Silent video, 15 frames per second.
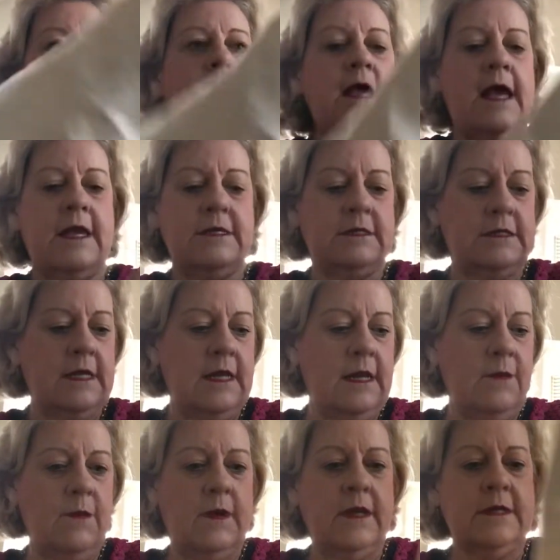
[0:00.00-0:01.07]
case
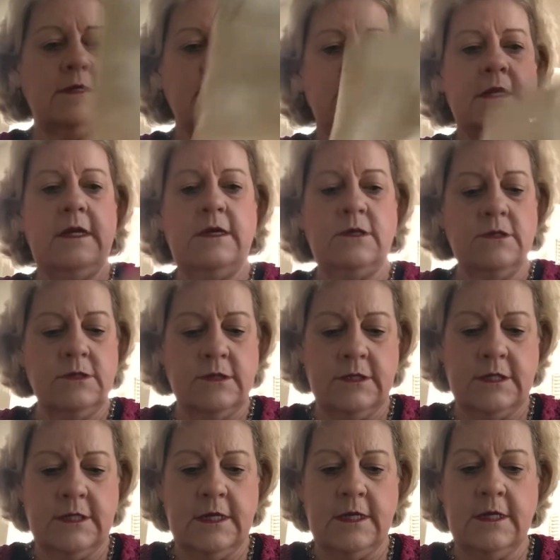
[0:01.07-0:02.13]
anyone is
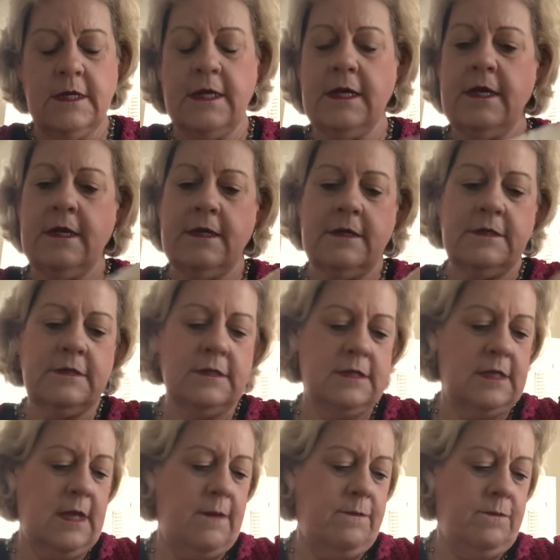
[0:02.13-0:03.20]
interested,
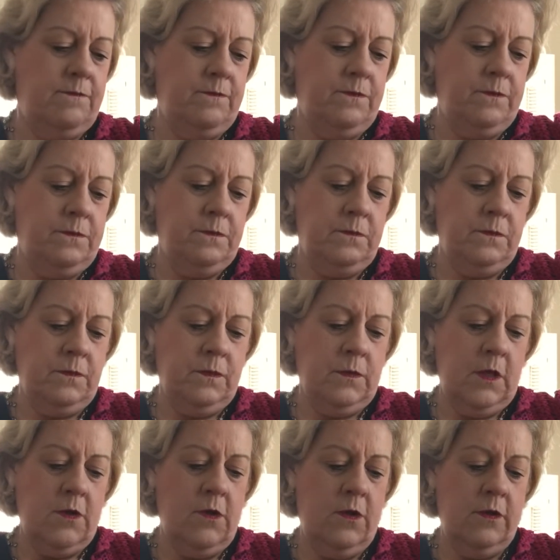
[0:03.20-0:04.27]
is
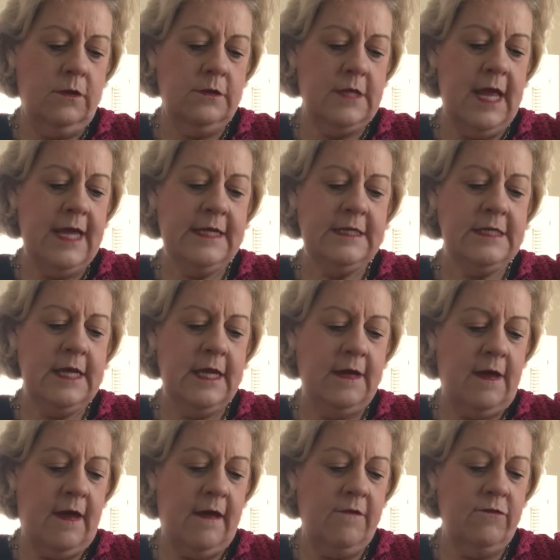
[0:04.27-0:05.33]
called Antique
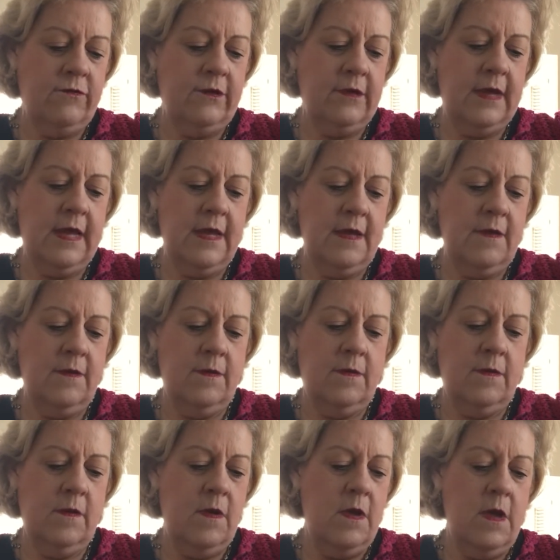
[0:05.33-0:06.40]
Ivory.
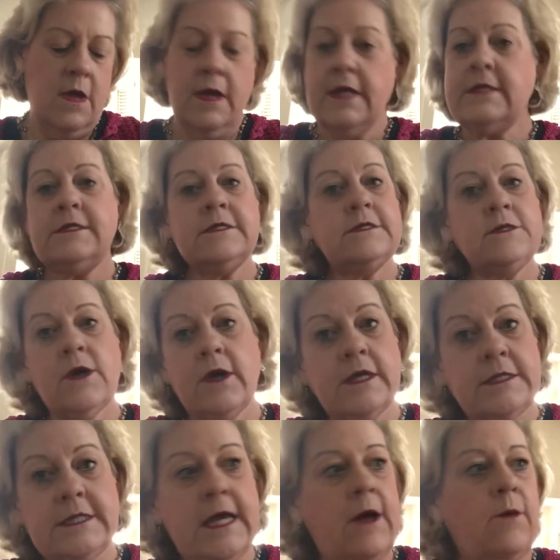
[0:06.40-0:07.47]
It does
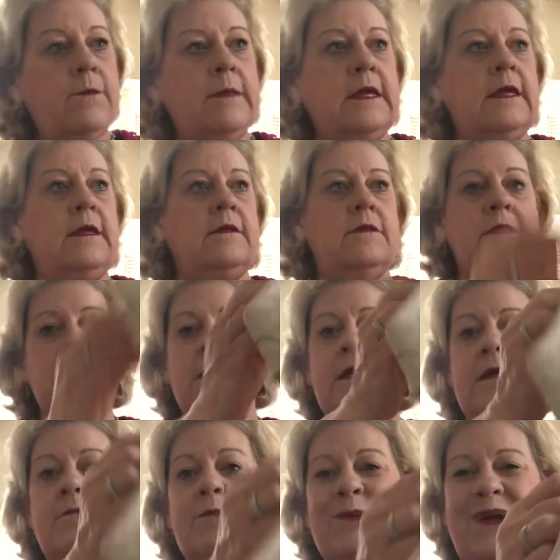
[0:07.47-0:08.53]
not tell me the
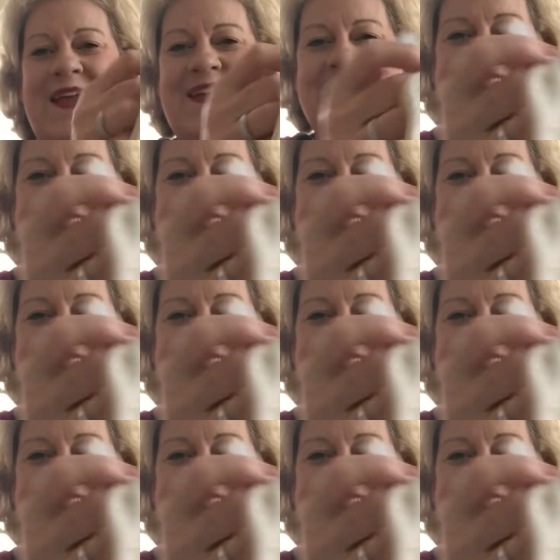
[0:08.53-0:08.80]
brand.